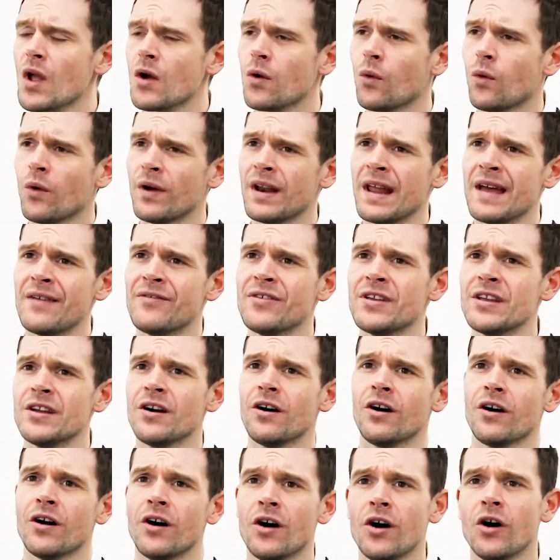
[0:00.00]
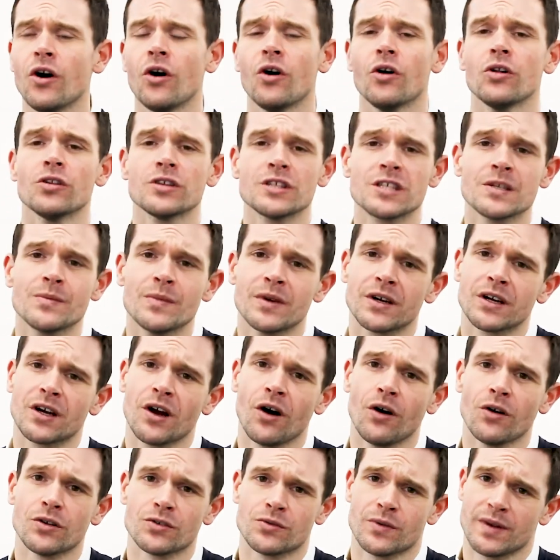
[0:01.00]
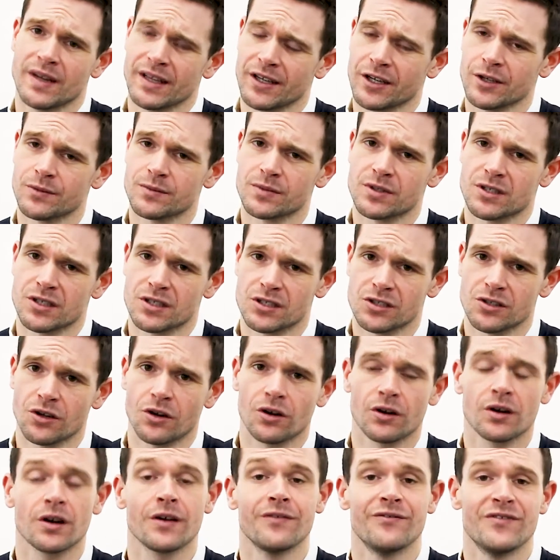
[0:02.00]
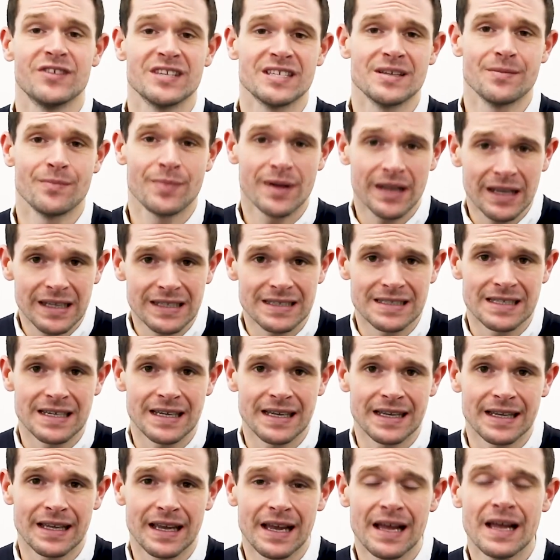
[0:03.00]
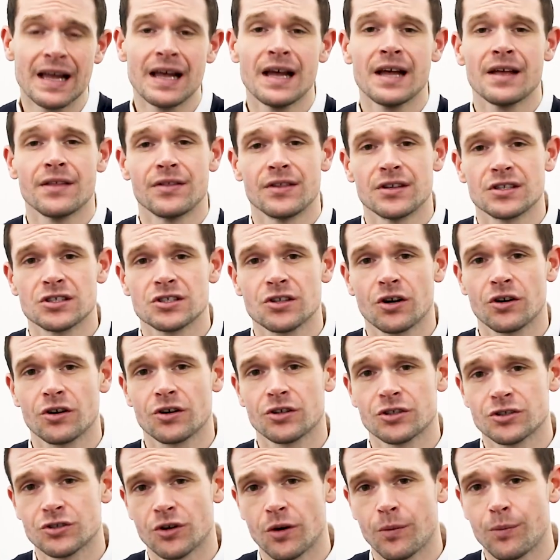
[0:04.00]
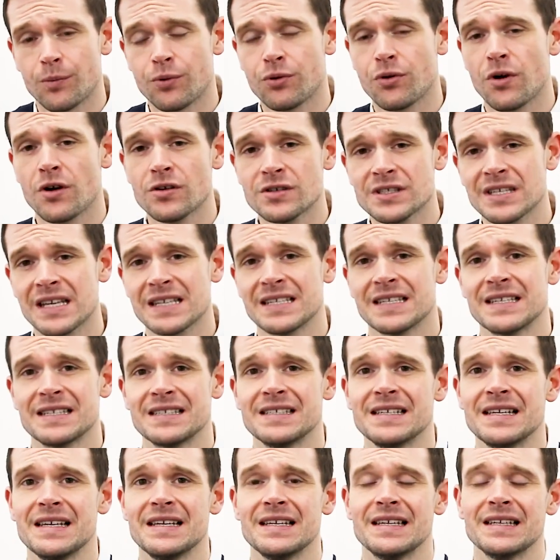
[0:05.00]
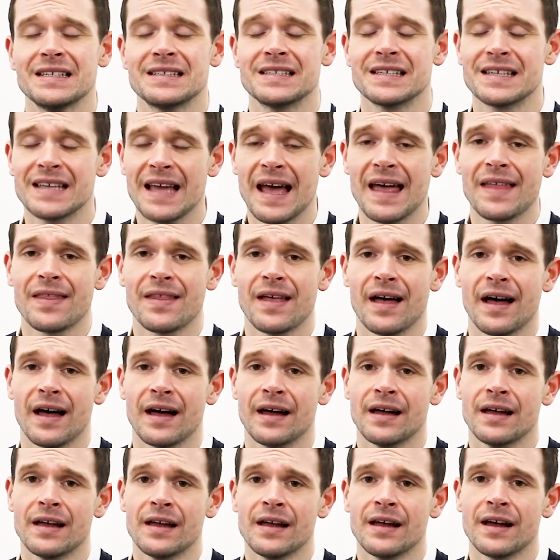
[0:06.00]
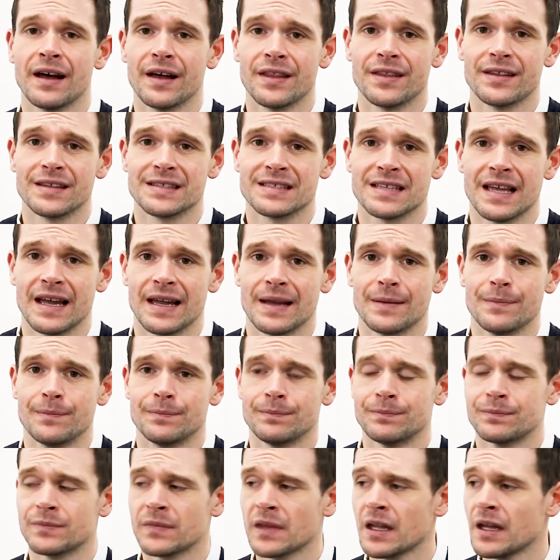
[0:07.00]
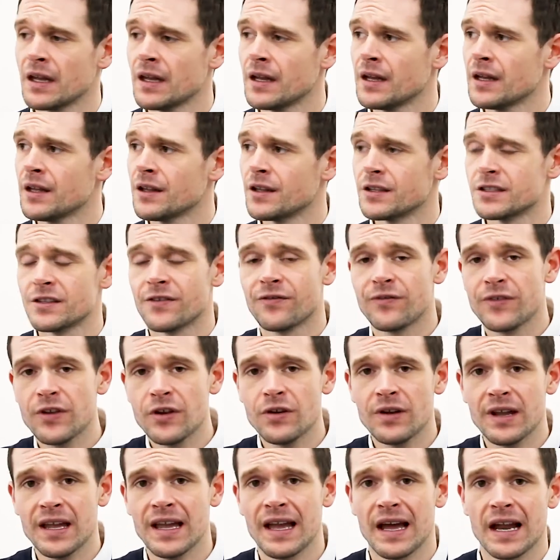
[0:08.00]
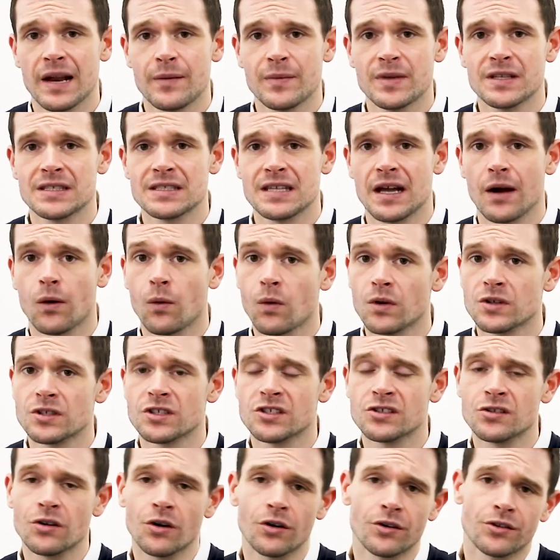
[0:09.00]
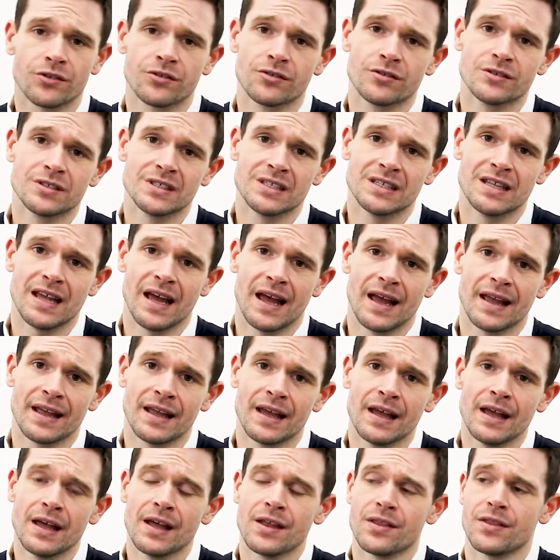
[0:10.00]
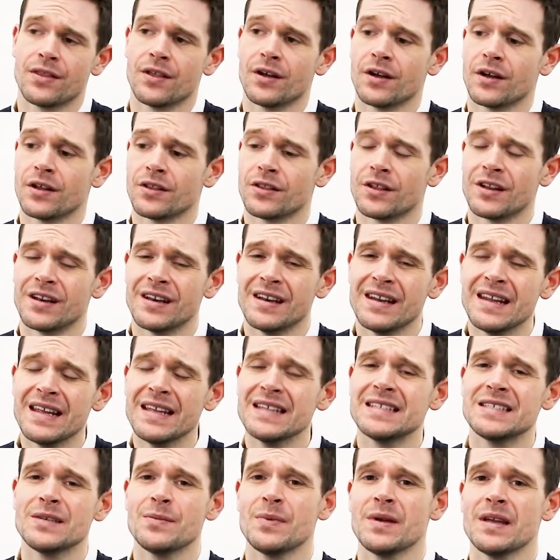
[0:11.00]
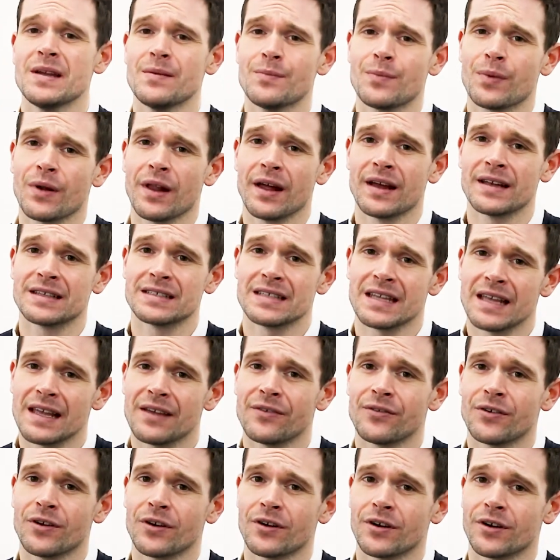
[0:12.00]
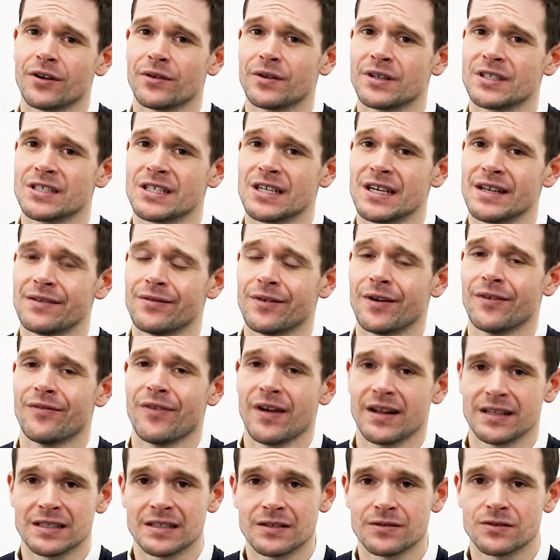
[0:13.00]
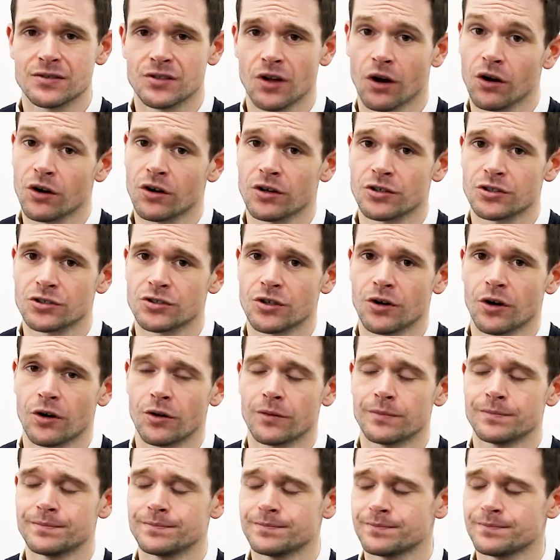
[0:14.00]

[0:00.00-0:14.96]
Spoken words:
Whatever your ultimate goals when it comes to stock visibility, the stock control processes needed to get there are the same. There's a few key elements that I want to talk through today that need to be in place if you're going to achieve effective stock control.